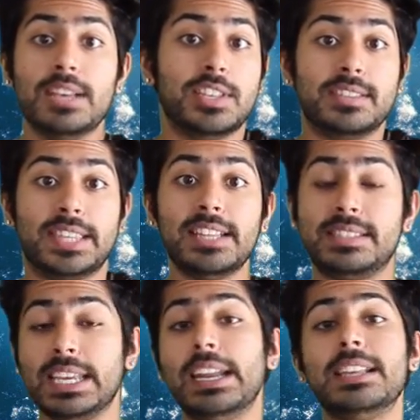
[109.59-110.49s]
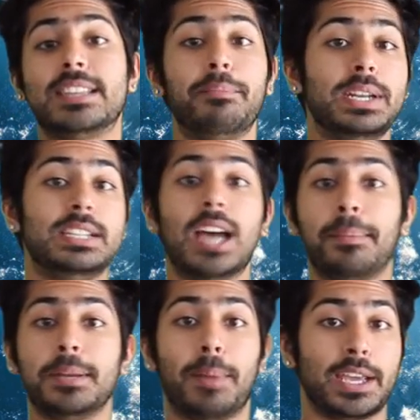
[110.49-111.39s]
Since then, CNNs have been
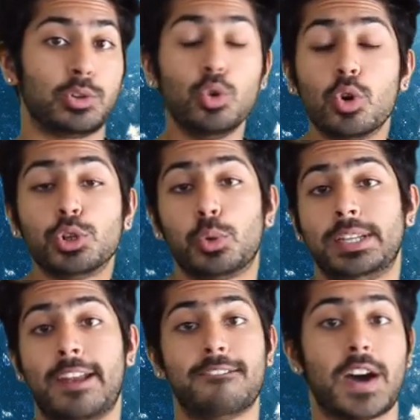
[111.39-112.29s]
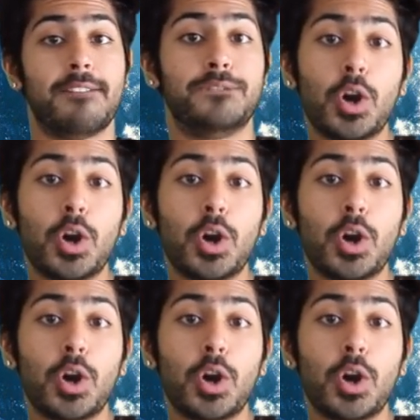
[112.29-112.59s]
adopted by Google to identify